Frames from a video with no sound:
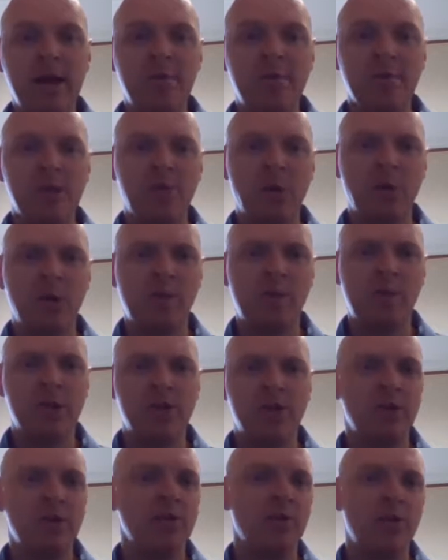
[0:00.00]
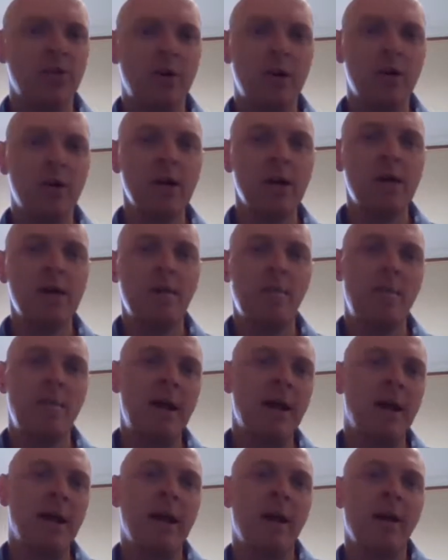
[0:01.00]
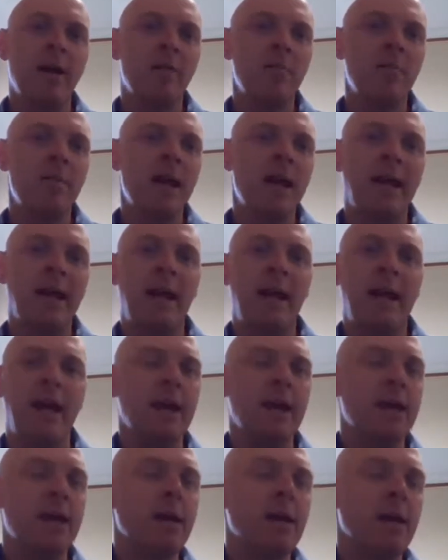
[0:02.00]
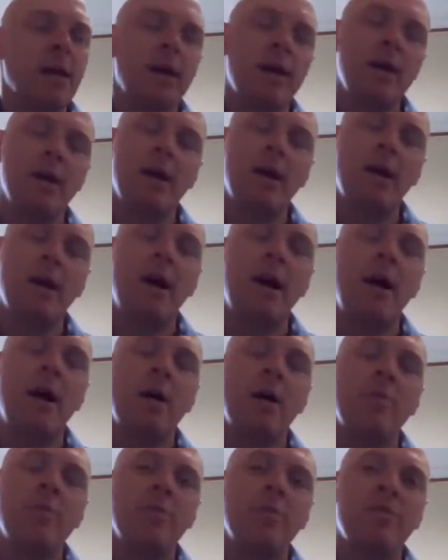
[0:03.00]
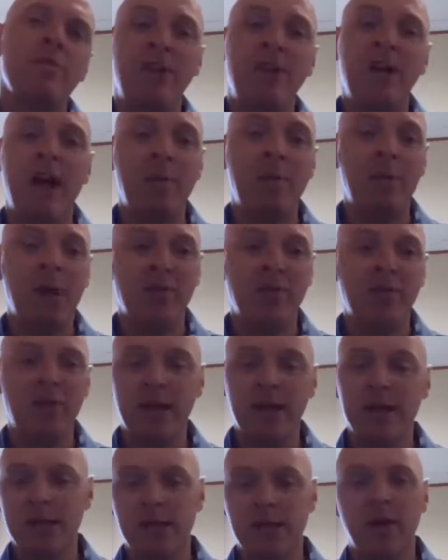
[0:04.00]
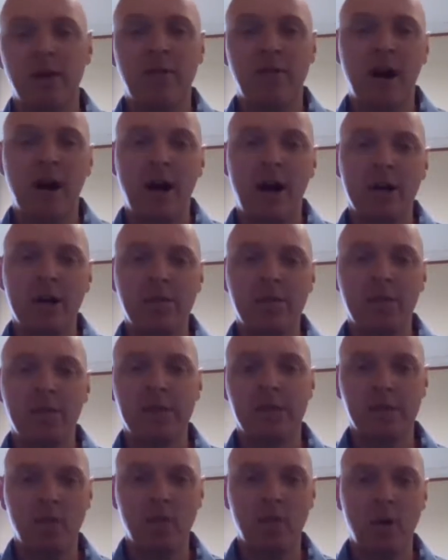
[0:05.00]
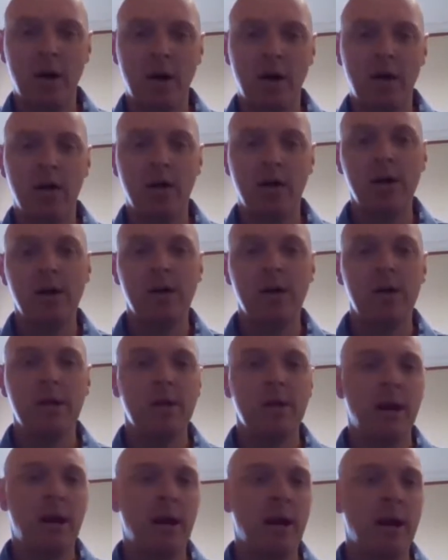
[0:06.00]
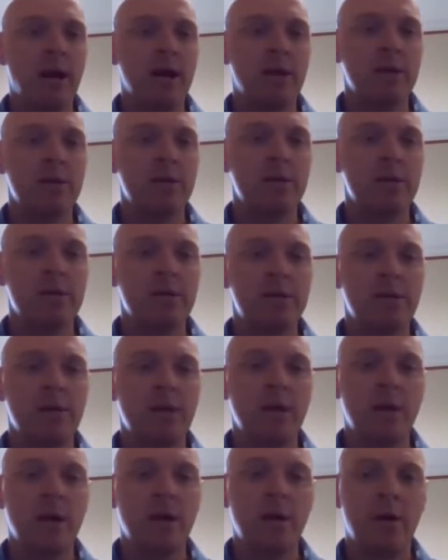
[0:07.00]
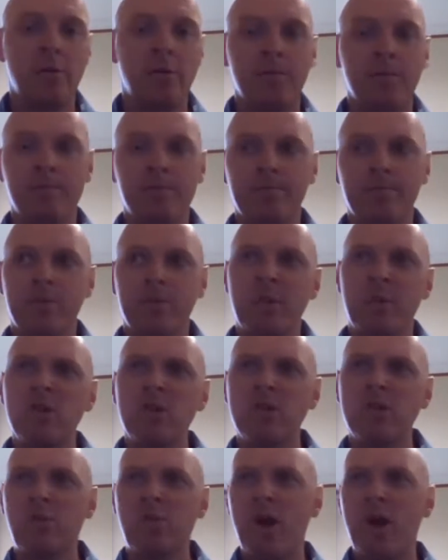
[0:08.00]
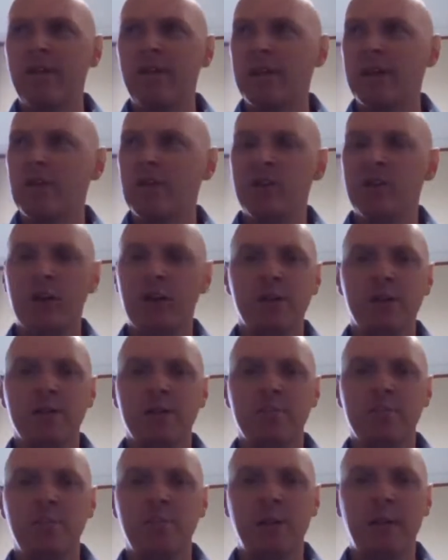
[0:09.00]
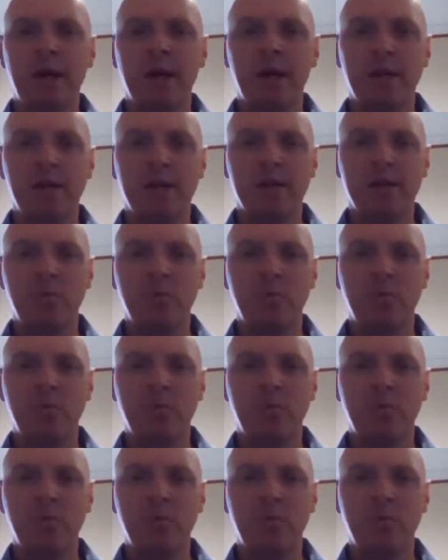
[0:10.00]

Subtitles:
that's pretty much true for Medicare, Medicaid, VA benefits cover hospice as well. And most private insurances mimic at